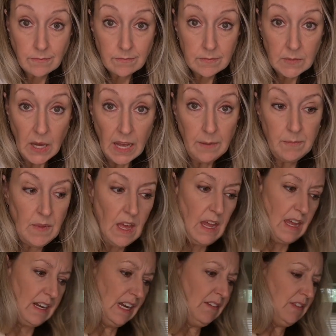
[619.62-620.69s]
Okay.
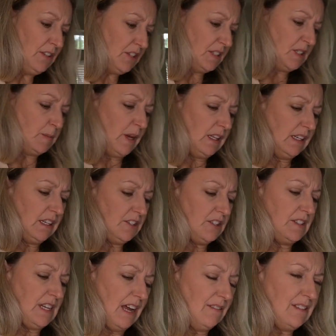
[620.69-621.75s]
And even just smelling it
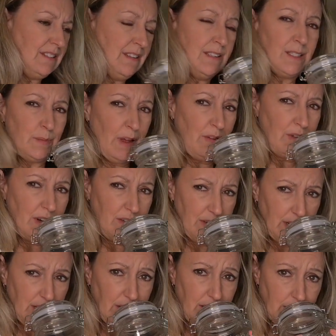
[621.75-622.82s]
just now doesn't smell very
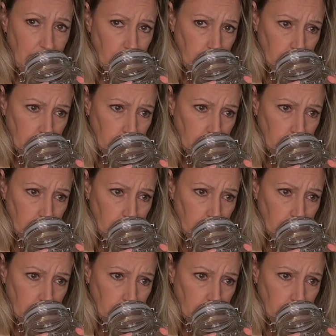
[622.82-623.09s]
vinegary.